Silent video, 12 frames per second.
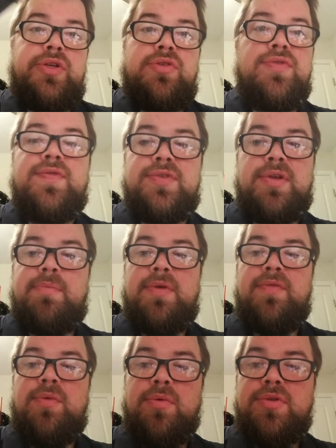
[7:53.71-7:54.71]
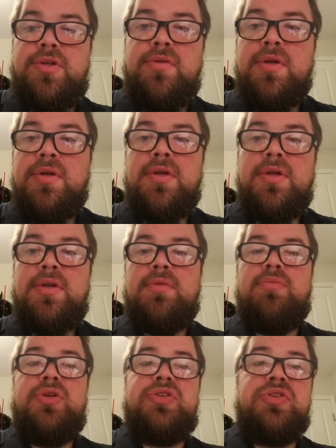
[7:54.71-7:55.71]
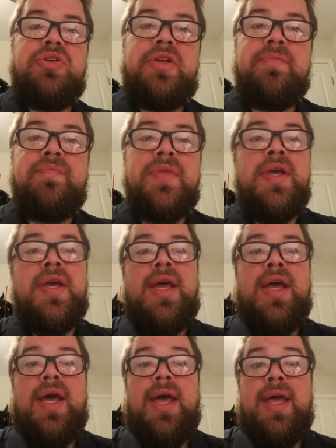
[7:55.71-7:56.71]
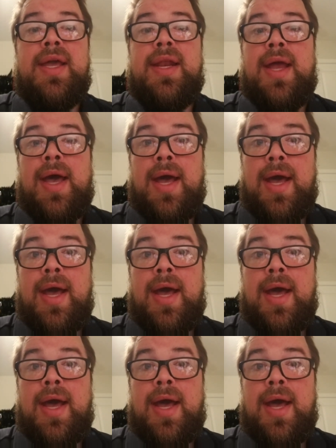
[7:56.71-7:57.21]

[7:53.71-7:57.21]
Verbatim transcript: reuse for something if you want to. Pretty sturdy. I